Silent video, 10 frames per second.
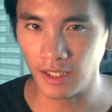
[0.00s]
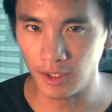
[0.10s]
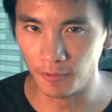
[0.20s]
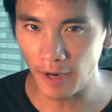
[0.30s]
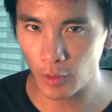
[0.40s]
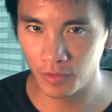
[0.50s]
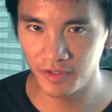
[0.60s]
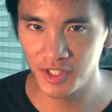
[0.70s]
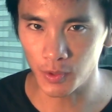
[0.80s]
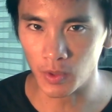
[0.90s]
In a viral
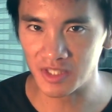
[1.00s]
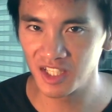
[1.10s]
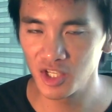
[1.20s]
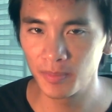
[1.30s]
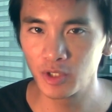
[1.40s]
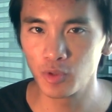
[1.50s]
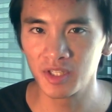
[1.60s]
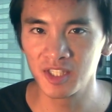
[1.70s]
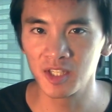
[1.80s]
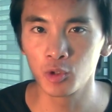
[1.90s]
video, C G P Grey
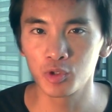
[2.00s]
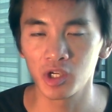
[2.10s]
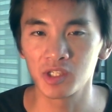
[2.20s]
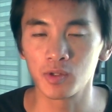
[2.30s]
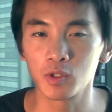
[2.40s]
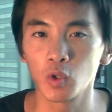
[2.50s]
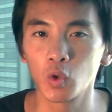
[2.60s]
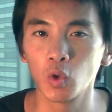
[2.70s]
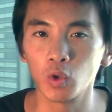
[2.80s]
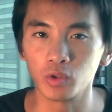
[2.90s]
distinguishes the
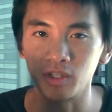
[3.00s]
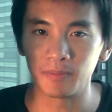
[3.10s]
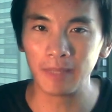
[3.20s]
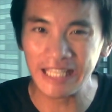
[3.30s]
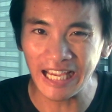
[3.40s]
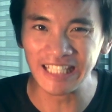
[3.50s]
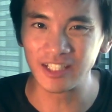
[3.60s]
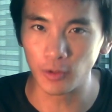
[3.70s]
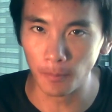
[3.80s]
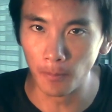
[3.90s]
so-called
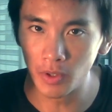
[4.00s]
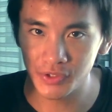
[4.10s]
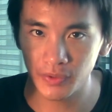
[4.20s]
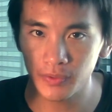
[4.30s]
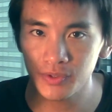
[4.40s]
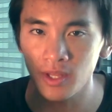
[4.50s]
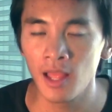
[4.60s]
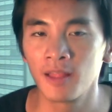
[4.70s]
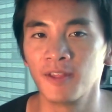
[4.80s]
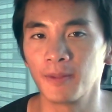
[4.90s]
mechanical muscles
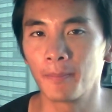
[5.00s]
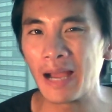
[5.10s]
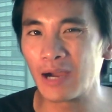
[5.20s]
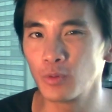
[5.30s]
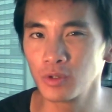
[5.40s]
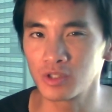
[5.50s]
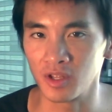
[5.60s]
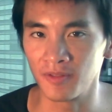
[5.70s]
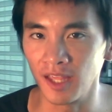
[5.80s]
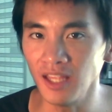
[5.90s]
that powered
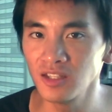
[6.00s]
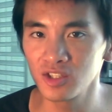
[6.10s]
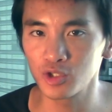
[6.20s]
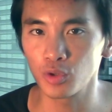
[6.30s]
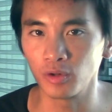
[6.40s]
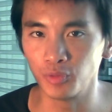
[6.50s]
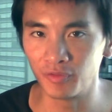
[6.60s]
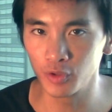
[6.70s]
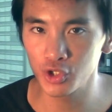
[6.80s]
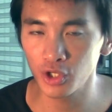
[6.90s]
the Industrial
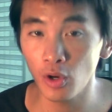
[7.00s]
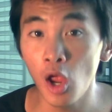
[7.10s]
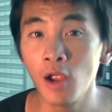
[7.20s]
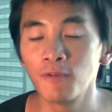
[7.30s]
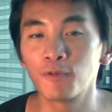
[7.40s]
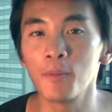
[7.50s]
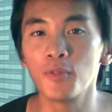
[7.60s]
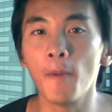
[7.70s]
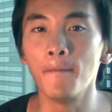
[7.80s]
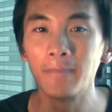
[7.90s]
Revolution from
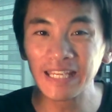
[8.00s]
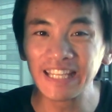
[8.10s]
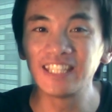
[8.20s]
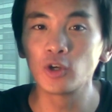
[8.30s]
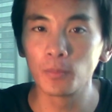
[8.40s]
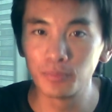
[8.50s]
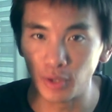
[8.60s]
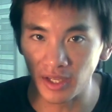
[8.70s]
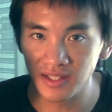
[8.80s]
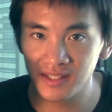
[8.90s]
the mechanical
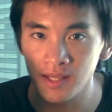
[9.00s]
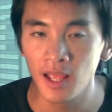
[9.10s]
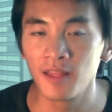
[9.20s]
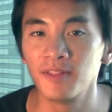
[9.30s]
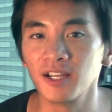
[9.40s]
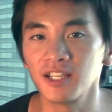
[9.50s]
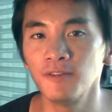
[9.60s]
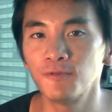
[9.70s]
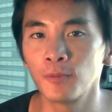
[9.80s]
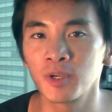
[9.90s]
brains that
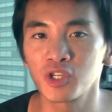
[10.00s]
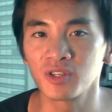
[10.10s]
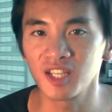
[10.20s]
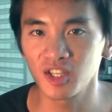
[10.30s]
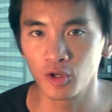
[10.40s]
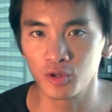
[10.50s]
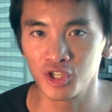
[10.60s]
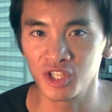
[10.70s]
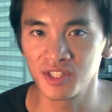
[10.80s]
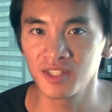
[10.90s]
information
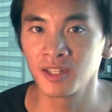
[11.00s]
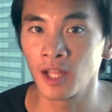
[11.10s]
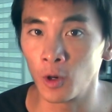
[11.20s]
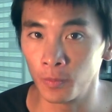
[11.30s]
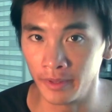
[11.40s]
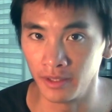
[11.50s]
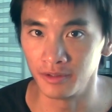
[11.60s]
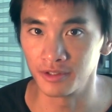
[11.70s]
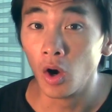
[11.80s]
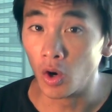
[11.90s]
technologies now
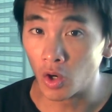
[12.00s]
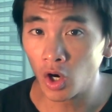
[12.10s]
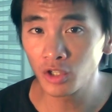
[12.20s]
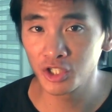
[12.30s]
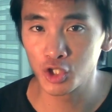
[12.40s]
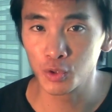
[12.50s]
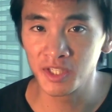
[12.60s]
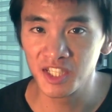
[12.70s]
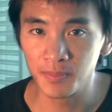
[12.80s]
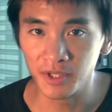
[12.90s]
build. According to
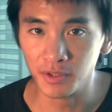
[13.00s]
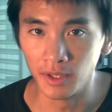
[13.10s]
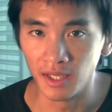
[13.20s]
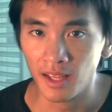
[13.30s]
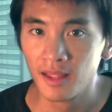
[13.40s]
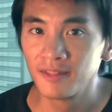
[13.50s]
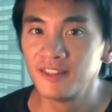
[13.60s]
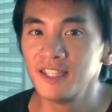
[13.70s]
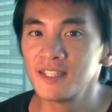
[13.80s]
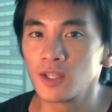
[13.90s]
C G P Grey,
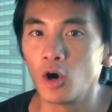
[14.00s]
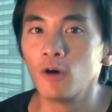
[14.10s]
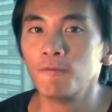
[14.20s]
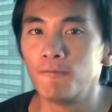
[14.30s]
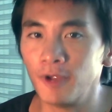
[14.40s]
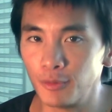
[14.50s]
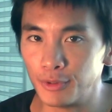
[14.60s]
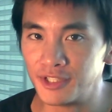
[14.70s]
these are very